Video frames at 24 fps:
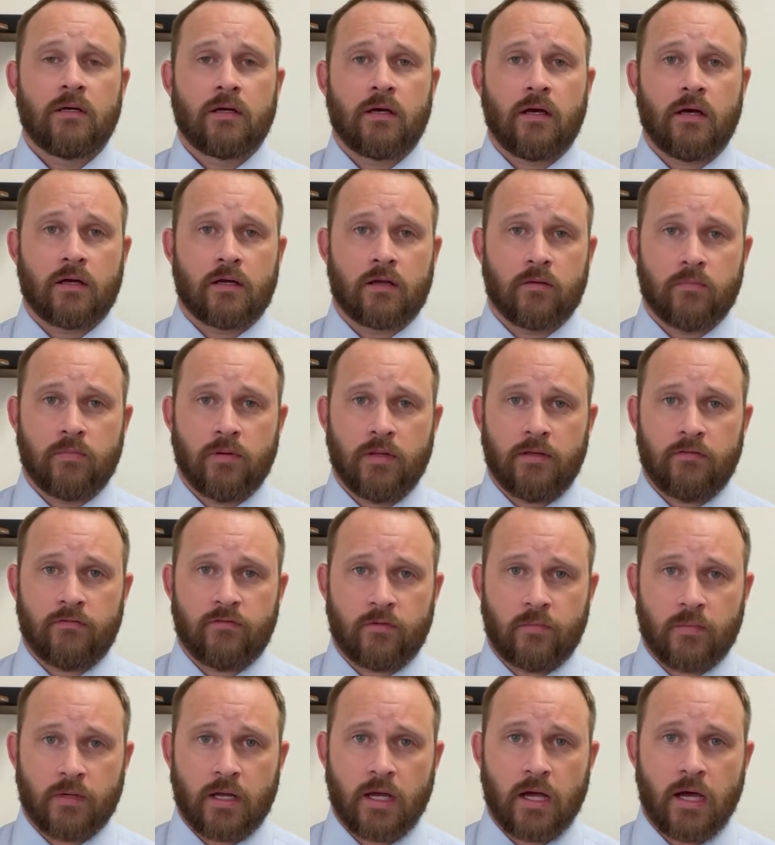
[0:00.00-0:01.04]
a complaint
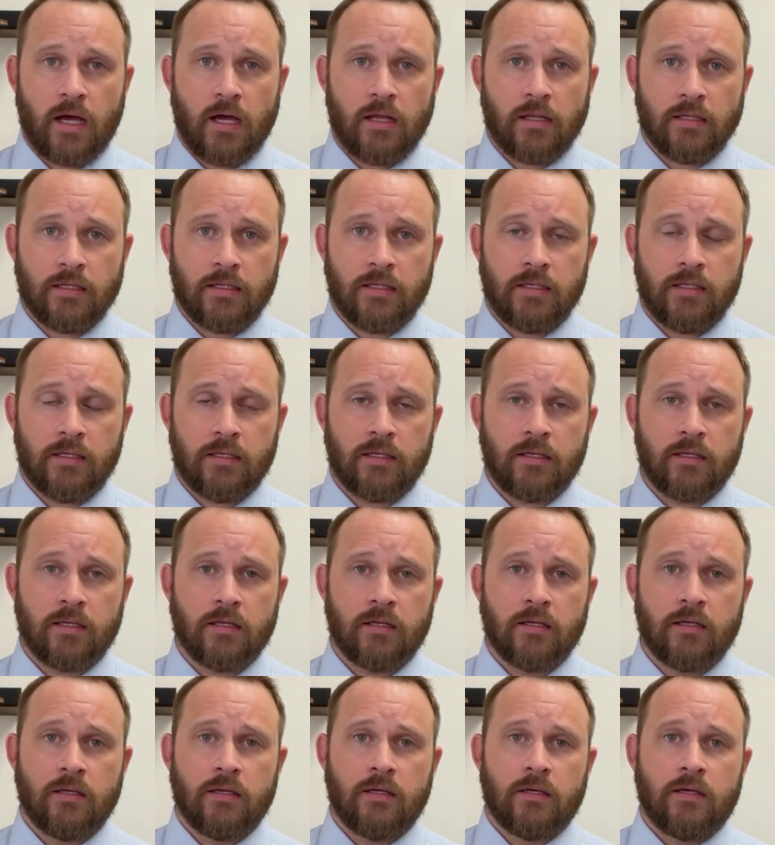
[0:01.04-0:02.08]
from a colleague.
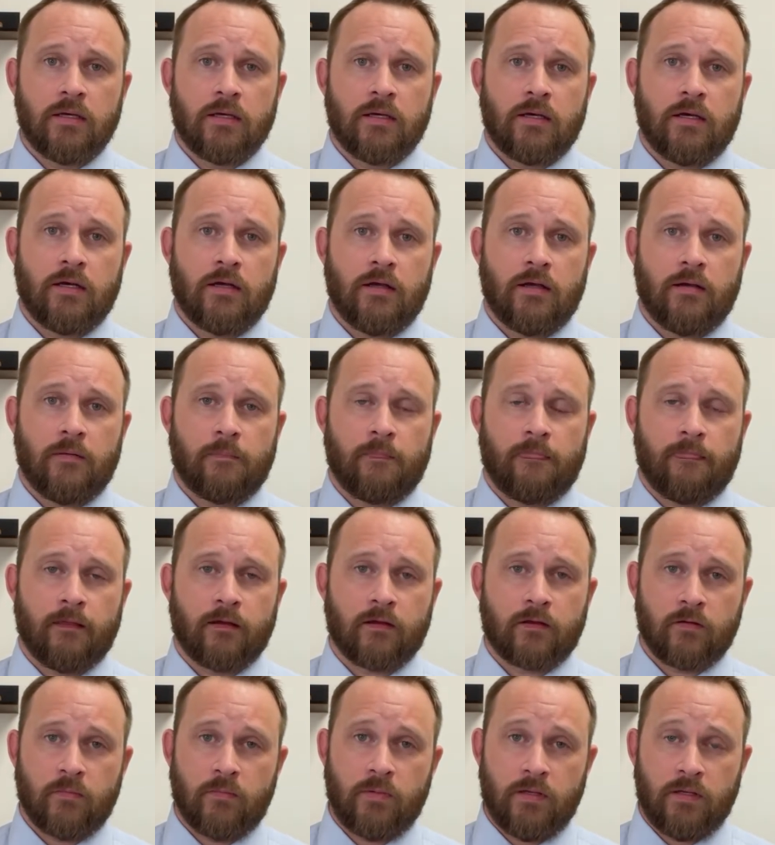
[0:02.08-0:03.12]
Um,
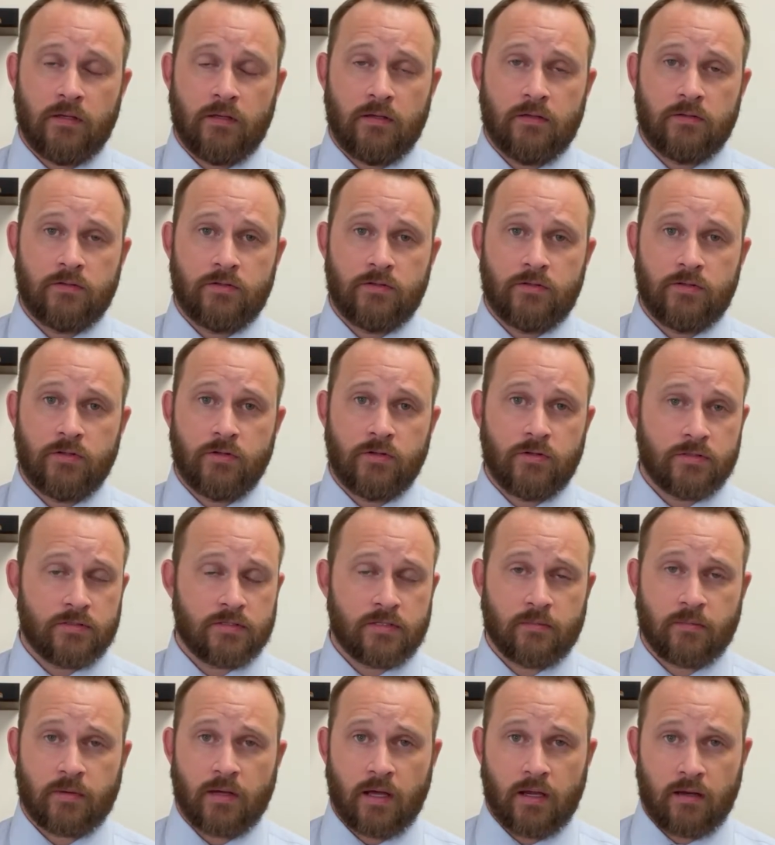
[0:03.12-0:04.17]
it could be due to
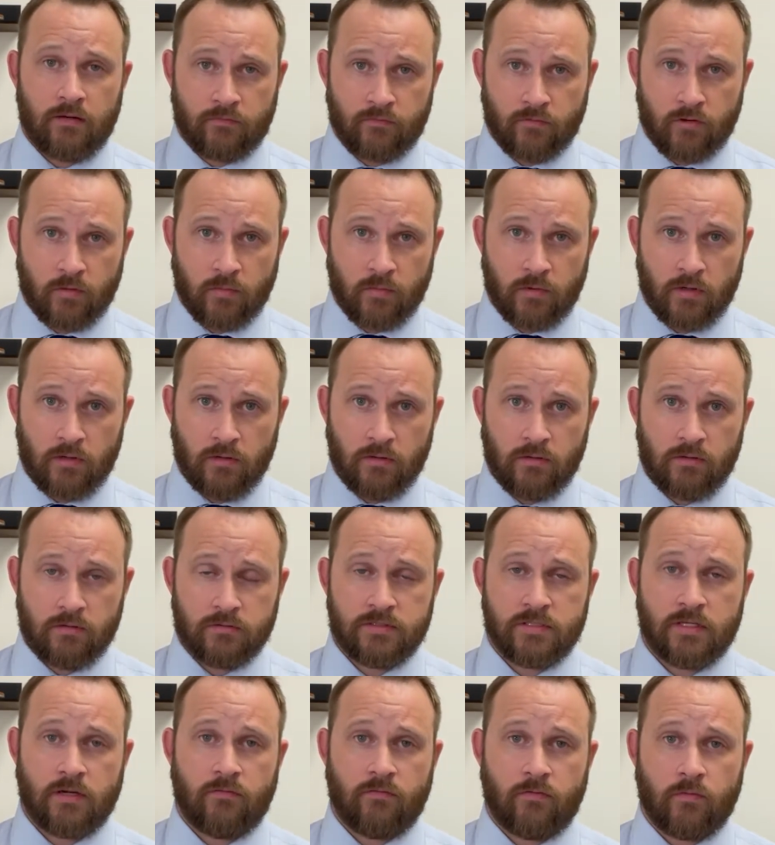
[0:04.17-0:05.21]
some kind of criminal
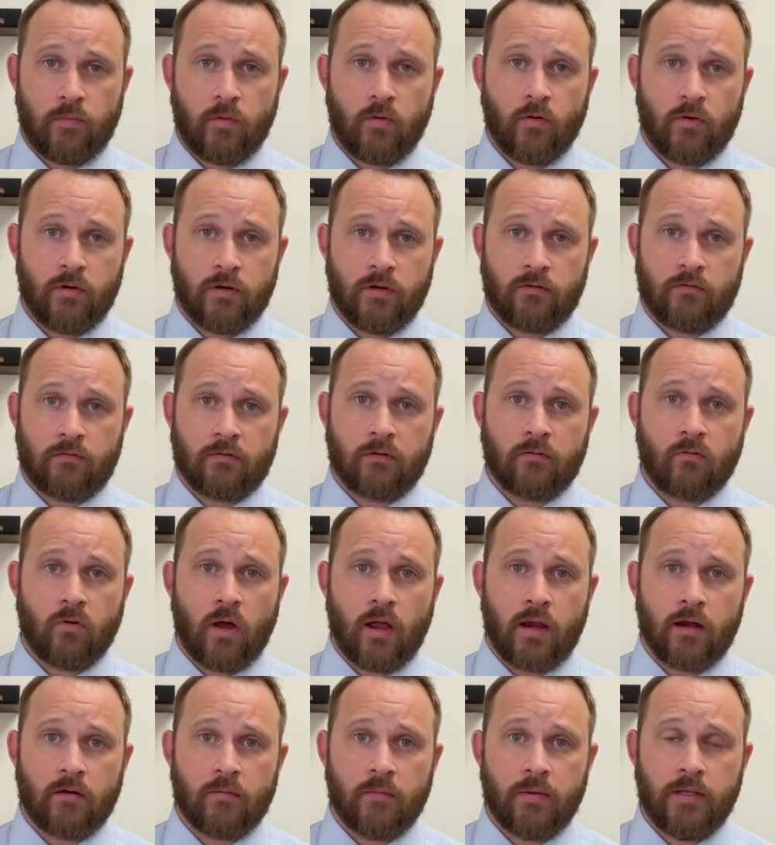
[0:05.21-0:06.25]
self-reporting
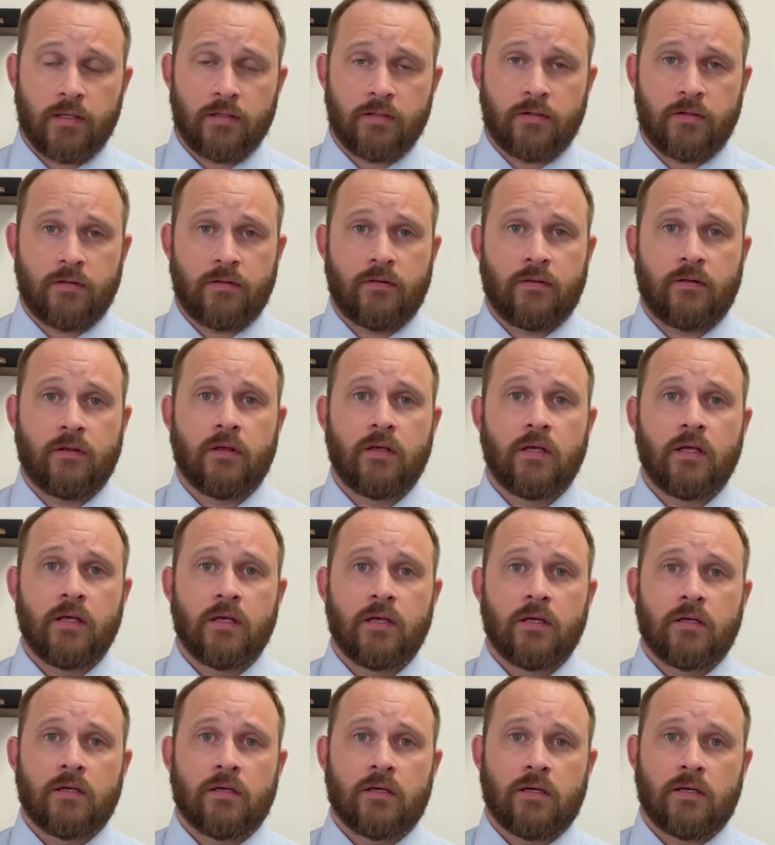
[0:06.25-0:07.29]
requirement,
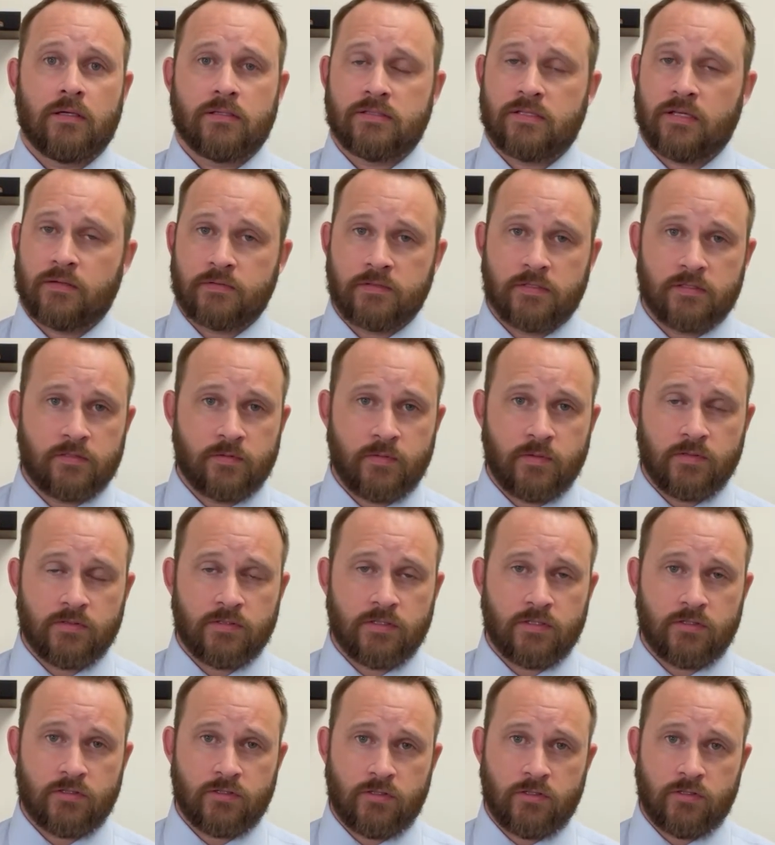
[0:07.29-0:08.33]
uh, substance abuse
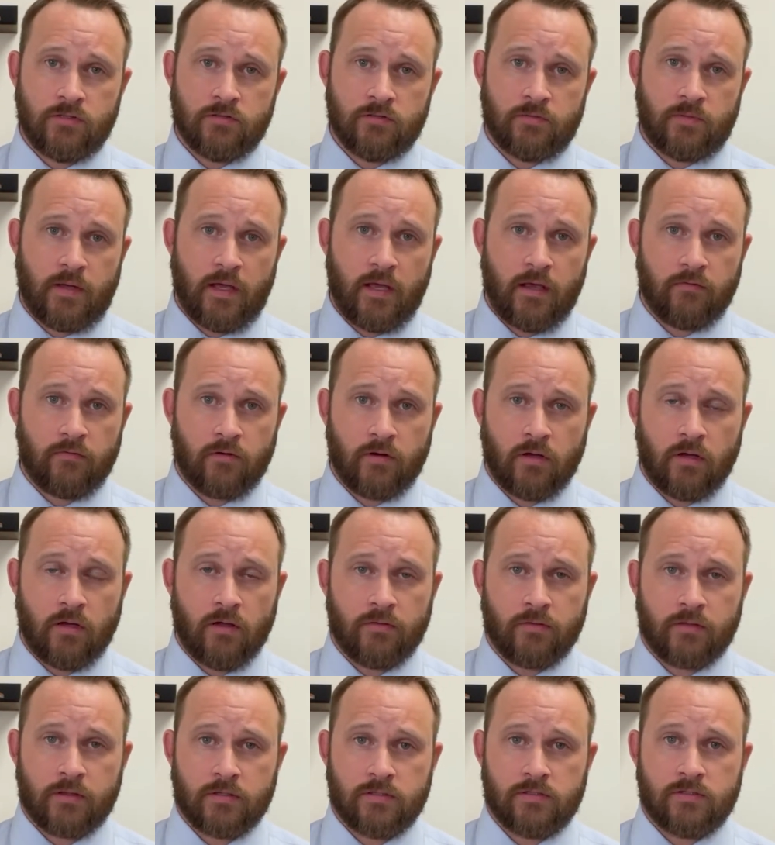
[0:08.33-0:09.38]
issues, behavioral
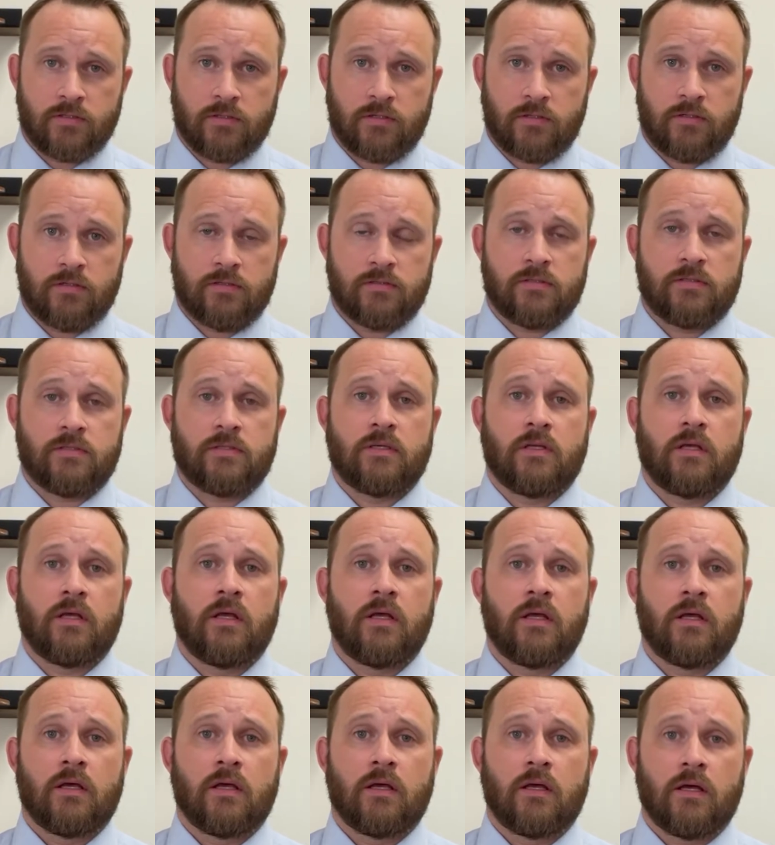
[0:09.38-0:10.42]
health concerns
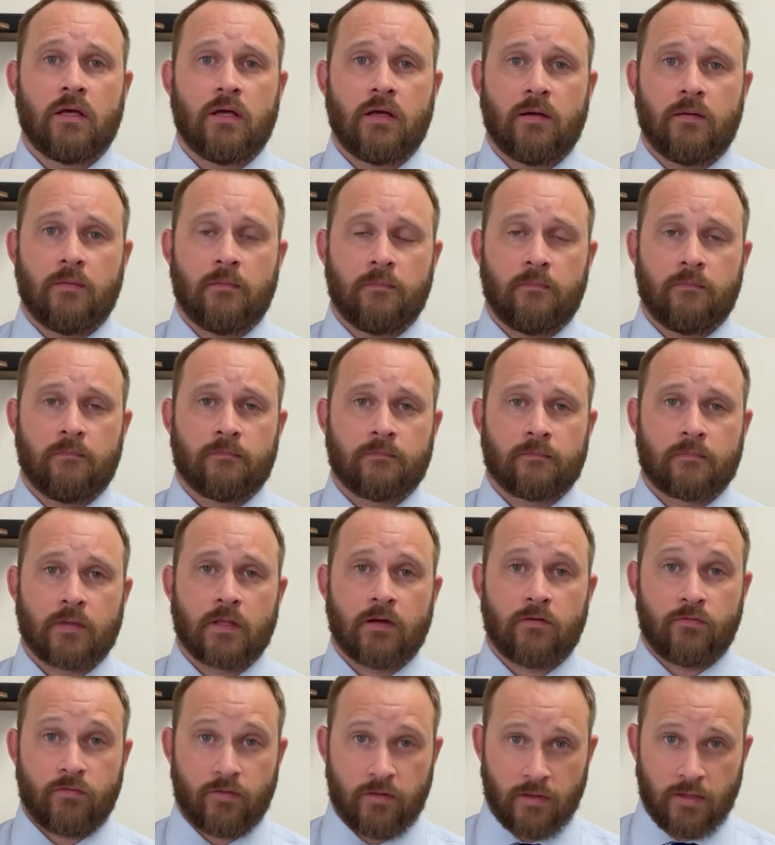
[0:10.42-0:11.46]
um,
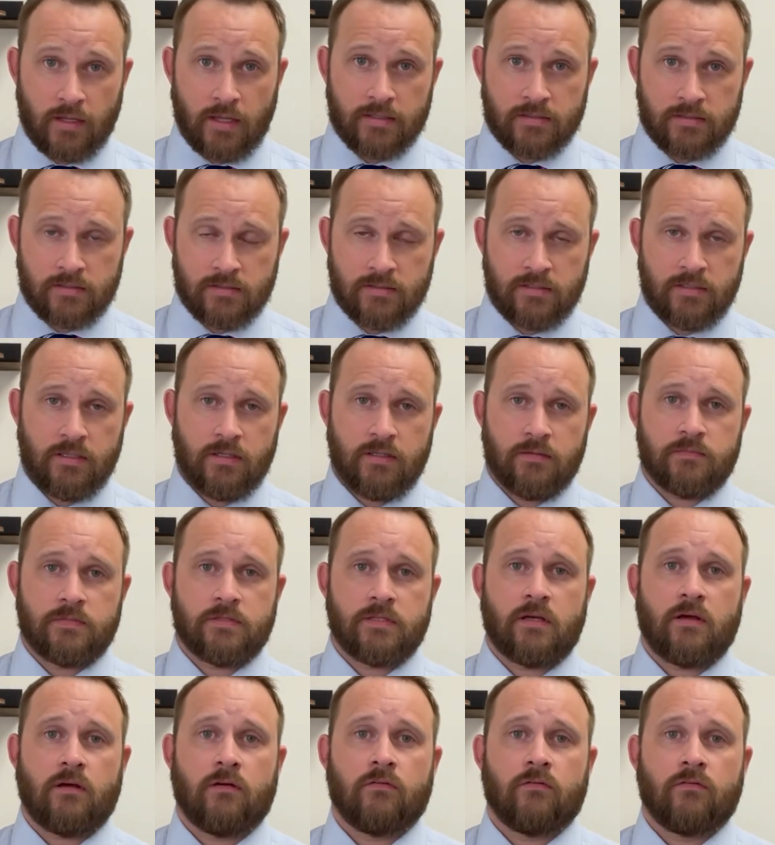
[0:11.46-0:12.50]
for the licensee
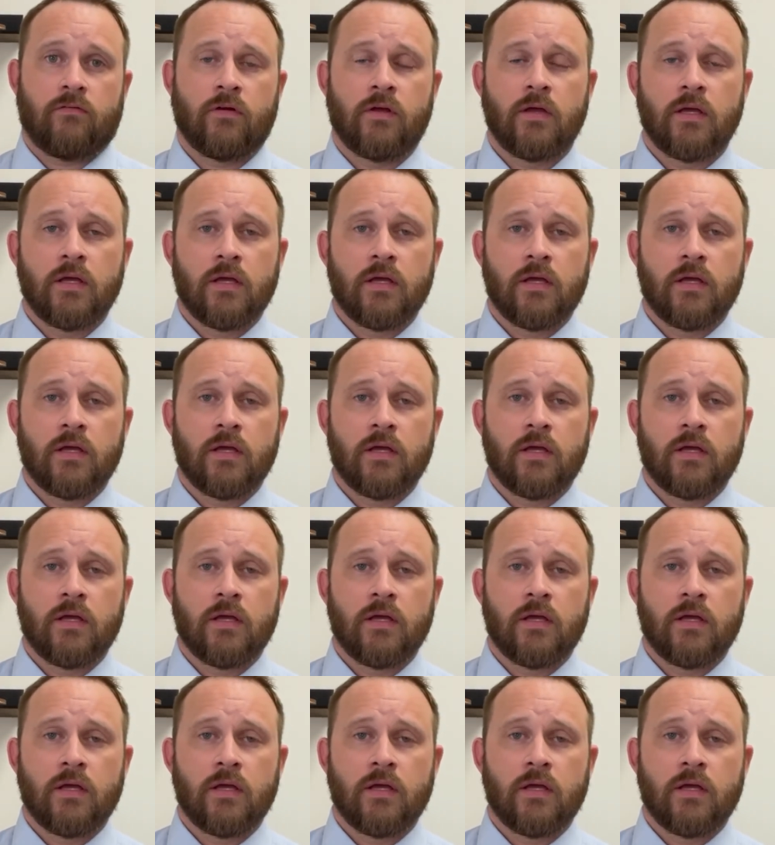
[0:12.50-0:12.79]
themselves.